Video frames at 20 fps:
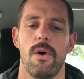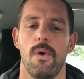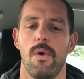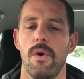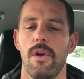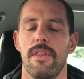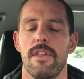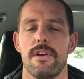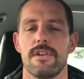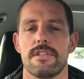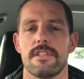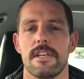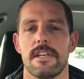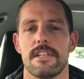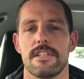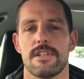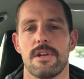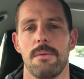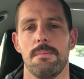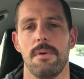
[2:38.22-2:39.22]
all of those
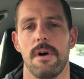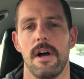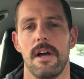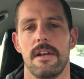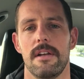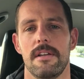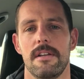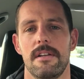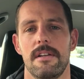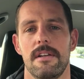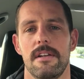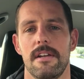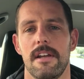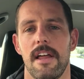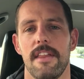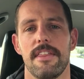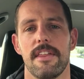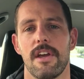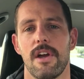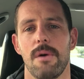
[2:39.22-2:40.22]
things combined,
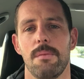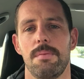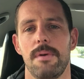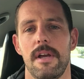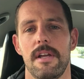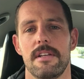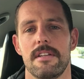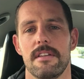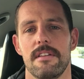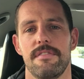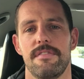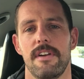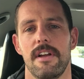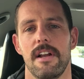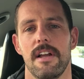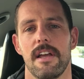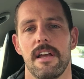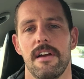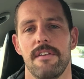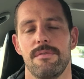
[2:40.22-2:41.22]
nothing compared to the
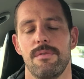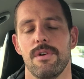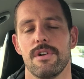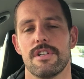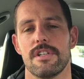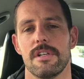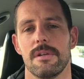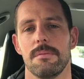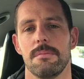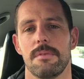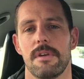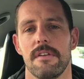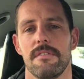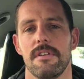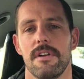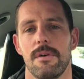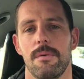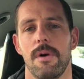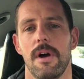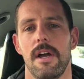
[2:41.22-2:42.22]
feeling of watching him give
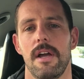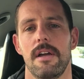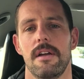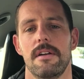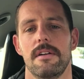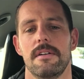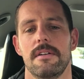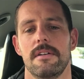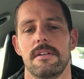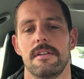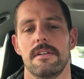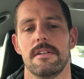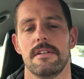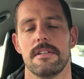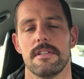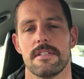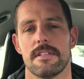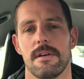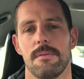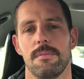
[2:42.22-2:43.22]
it away
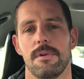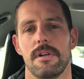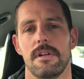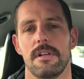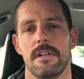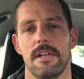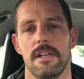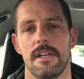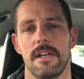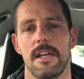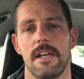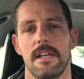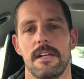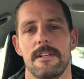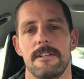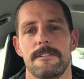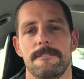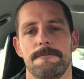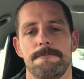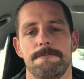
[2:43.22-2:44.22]
to someone in need.